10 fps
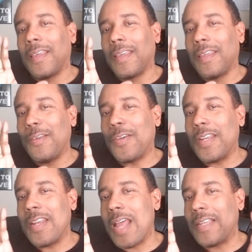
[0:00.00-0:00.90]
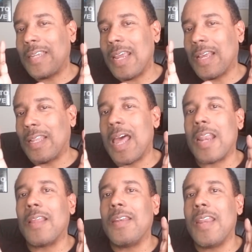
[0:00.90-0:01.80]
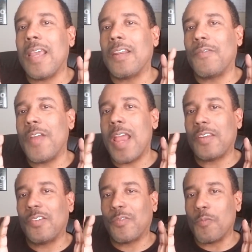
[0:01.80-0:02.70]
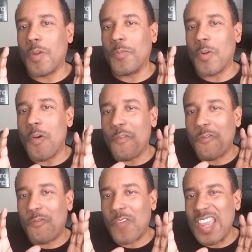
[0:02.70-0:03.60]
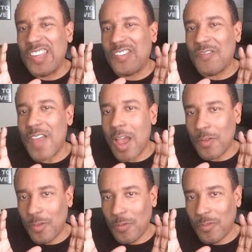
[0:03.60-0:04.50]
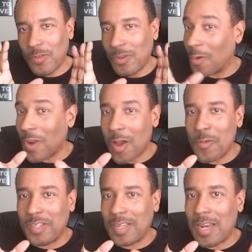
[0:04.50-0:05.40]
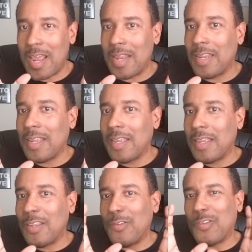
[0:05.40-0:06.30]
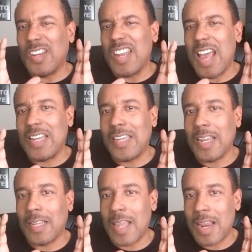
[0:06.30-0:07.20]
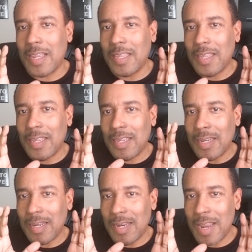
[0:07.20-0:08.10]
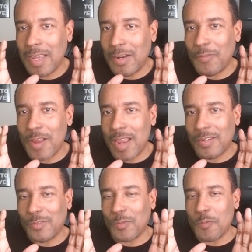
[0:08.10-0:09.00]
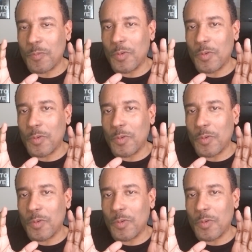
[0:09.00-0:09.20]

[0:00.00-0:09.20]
you cannot take a lot of negative reactions from women on face value. Don't I always say that? You cannot take a lot of negative reactions from women